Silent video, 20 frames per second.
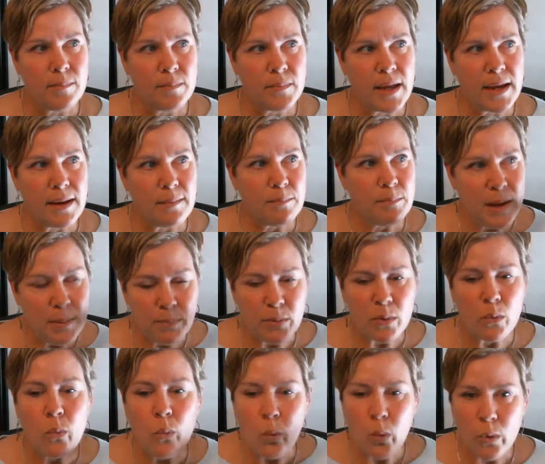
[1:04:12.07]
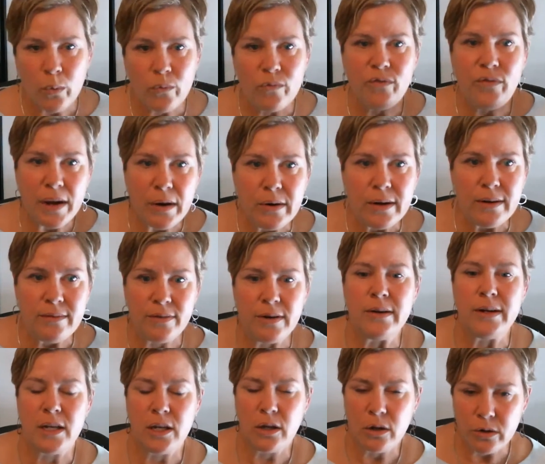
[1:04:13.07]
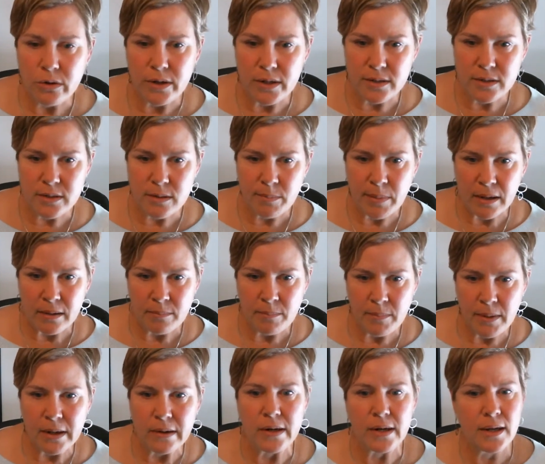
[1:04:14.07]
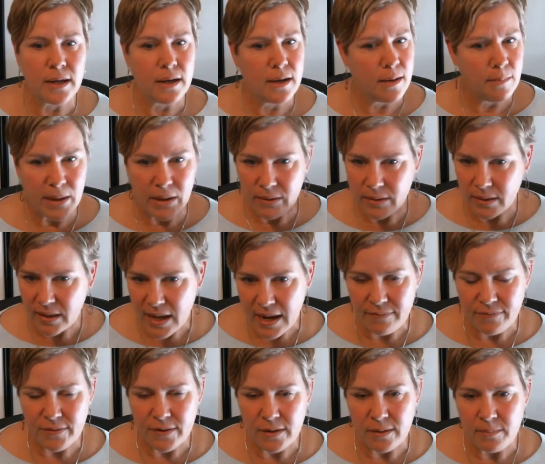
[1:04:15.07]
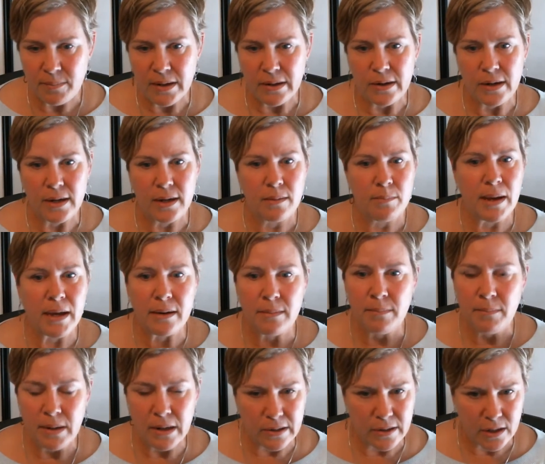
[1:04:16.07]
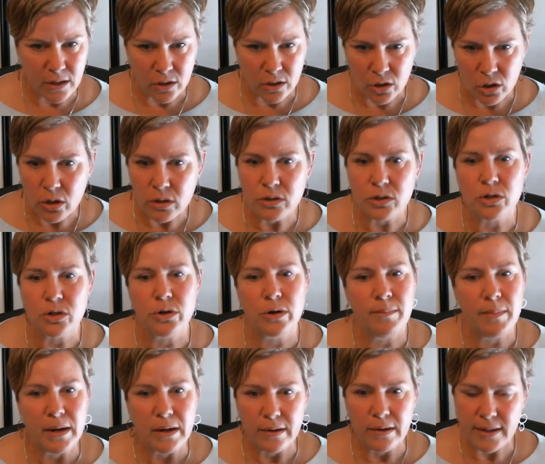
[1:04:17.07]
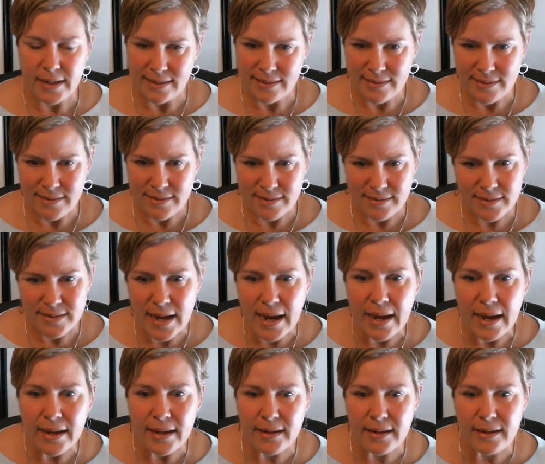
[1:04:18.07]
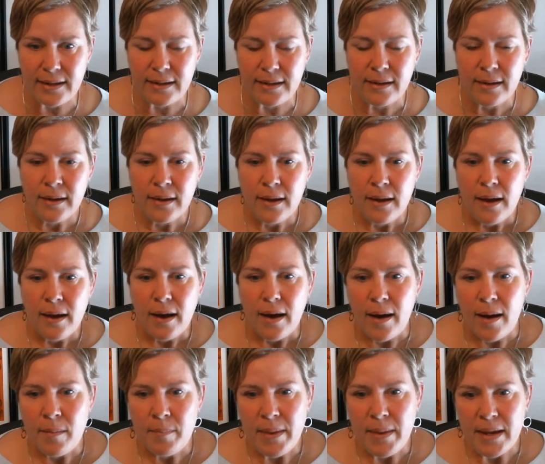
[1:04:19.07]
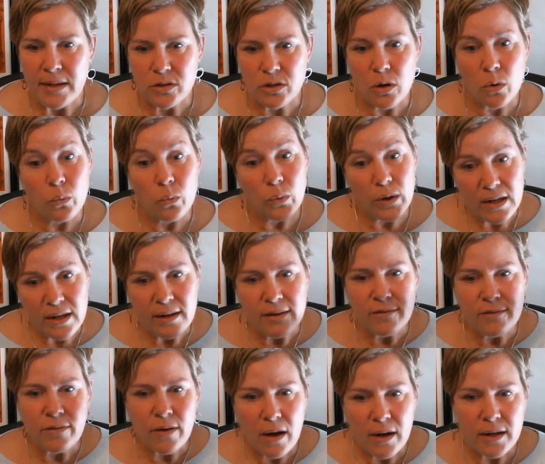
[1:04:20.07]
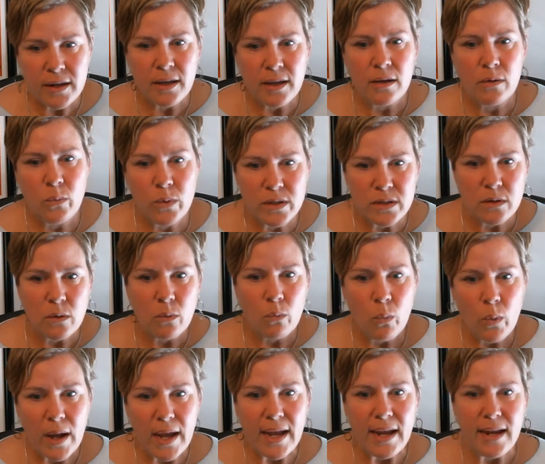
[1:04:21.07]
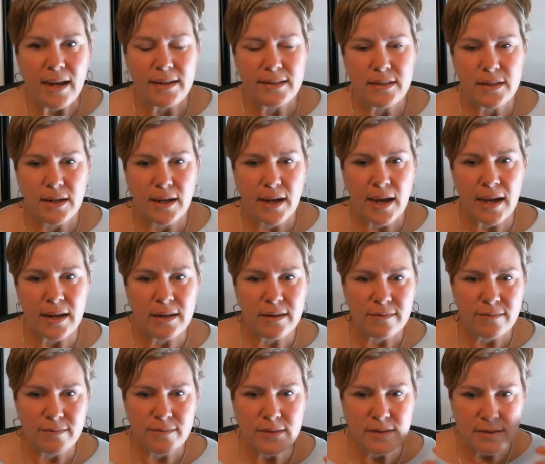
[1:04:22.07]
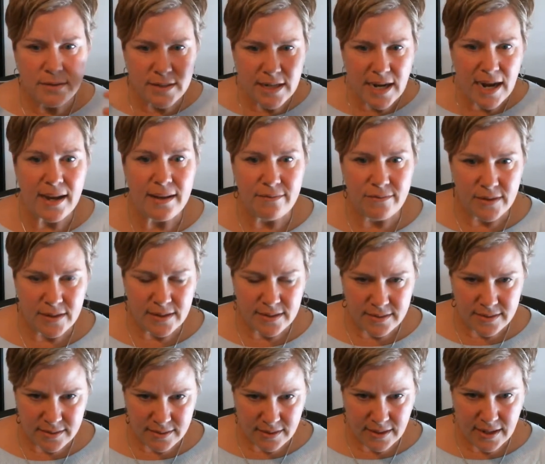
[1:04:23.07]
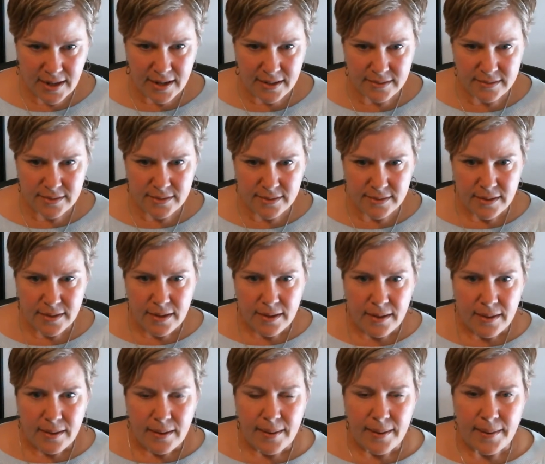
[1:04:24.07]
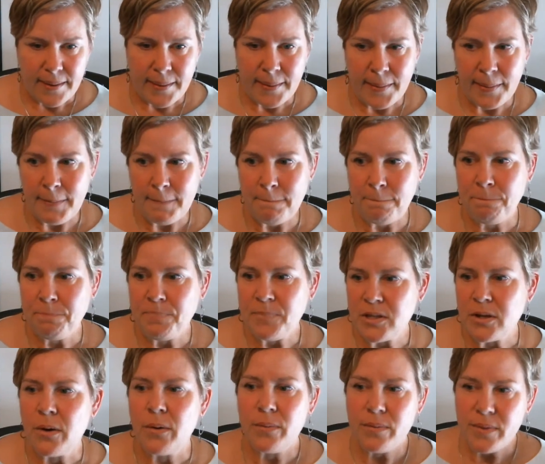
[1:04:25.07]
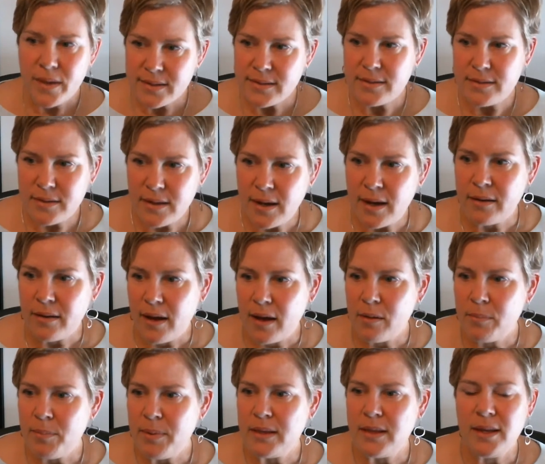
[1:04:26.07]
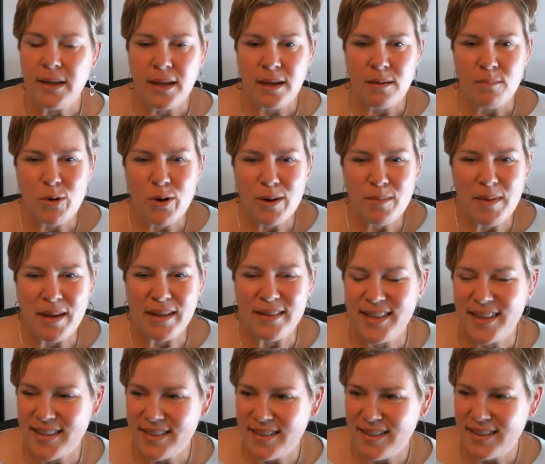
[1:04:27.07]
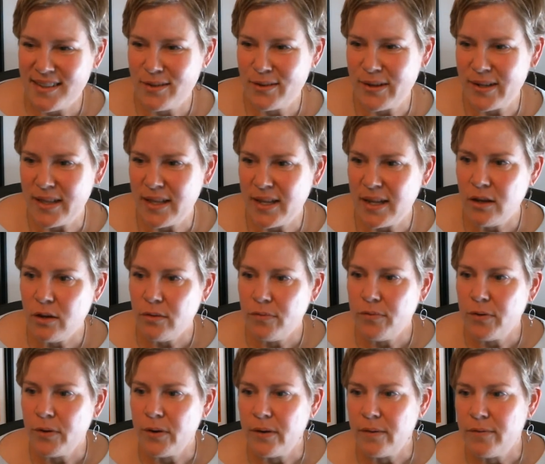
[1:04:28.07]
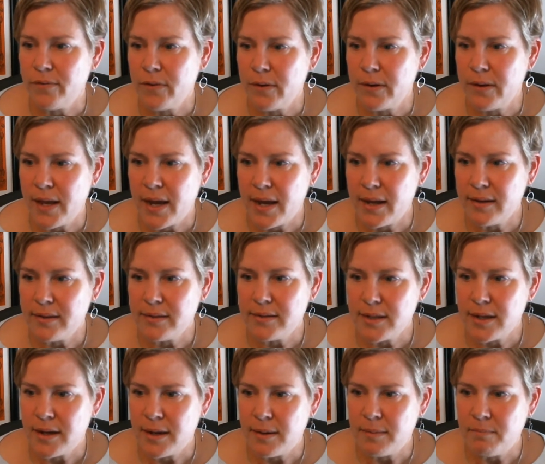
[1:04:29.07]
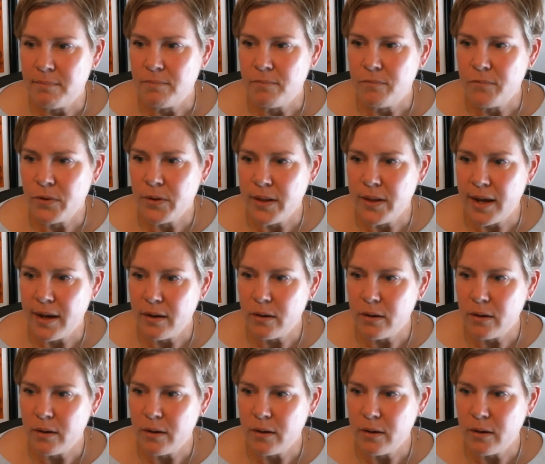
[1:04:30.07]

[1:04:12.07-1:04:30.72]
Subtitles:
like people were very, very curious about America, about life in America, about American culture, American society. And so reading Vonnegut was a way to kind of dive into that. So that's, I'll be thinking more about that, Theodora. Thank you for that